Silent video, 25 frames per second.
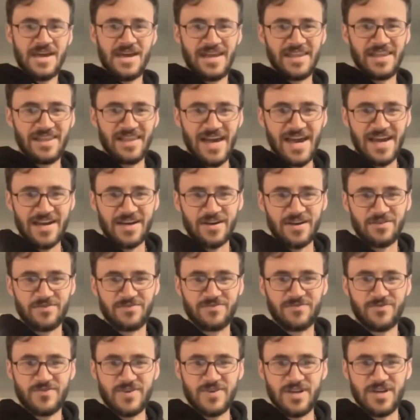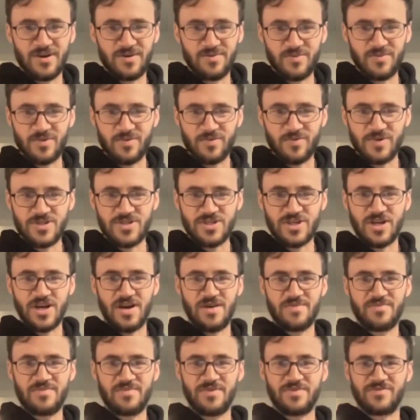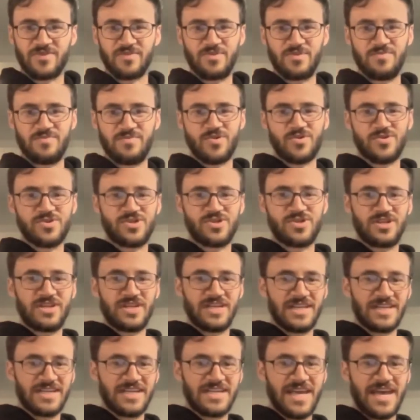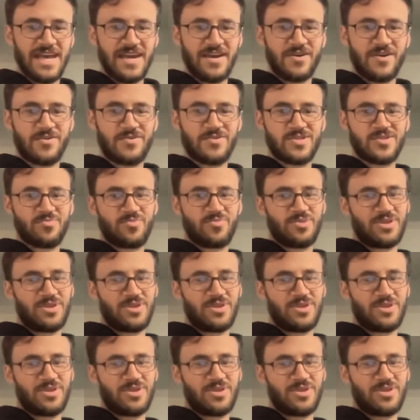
and lack of freedom which come from immersion in cares,